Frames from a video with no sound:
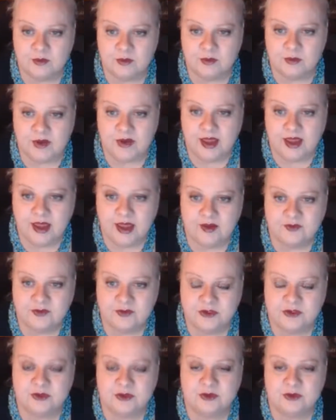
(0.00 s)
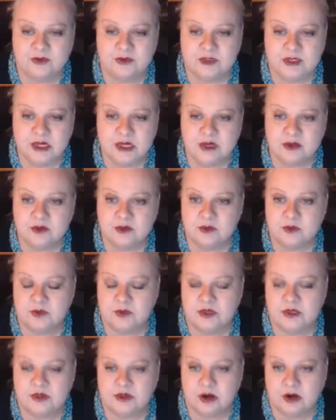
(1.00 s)
we have to deal
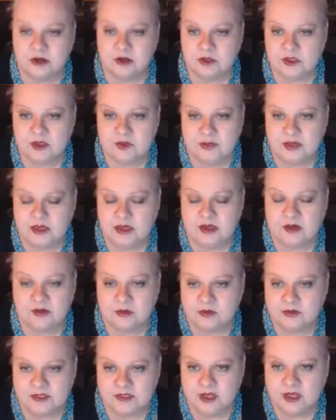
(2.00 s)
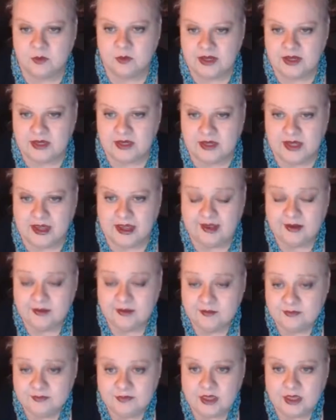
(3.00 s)
with RGB or CMYK
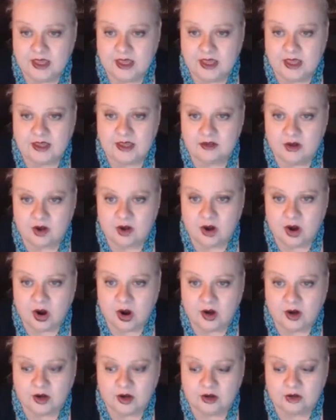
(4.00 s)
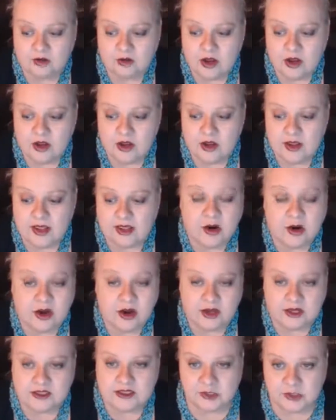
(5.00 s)
in our
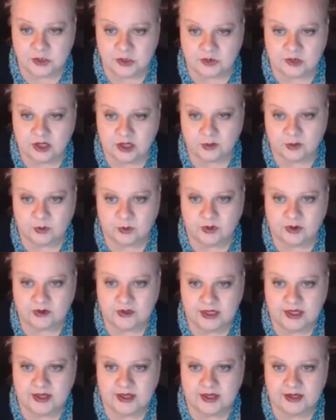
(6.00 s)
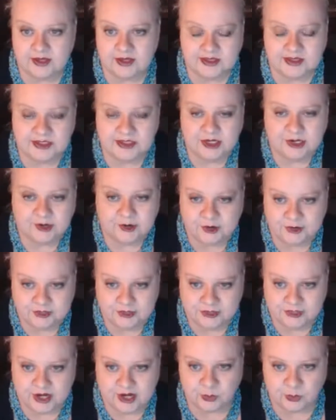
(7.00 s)
architectural color world, in interior
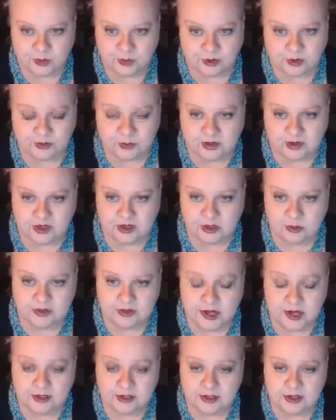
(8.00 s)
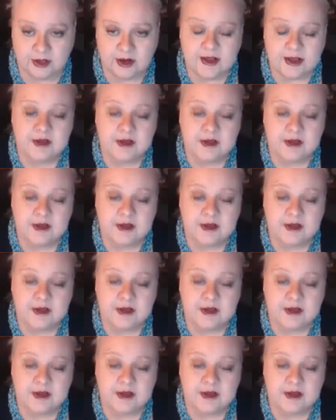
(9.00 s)
design world, working with color,